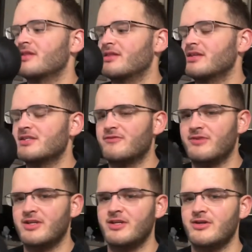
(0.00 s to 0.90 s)
This
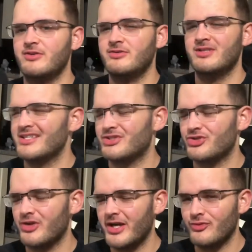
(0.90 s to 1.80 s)
video is
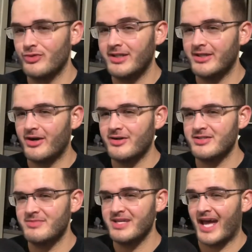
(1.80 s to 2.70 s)
trying really
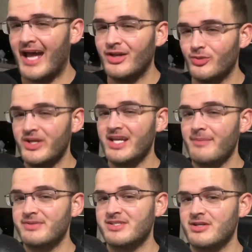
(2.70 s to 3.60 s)
hard to be a Halloween
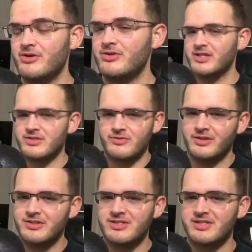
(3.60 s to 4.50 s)
episode. It's
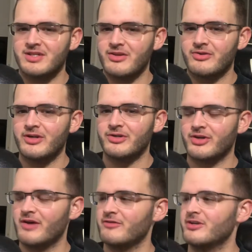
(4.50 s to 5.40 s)
really just another
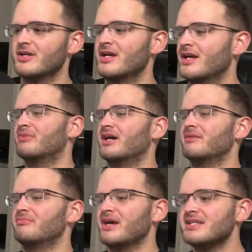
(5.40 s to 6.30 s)
undercover.
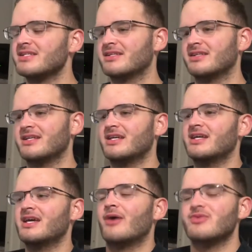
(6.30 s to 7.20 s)
But
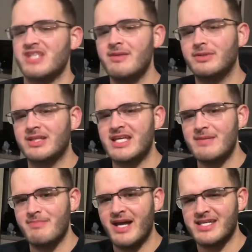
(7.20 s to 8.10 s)
basically, I was able to
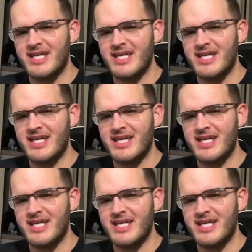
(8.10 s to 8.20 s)
keep my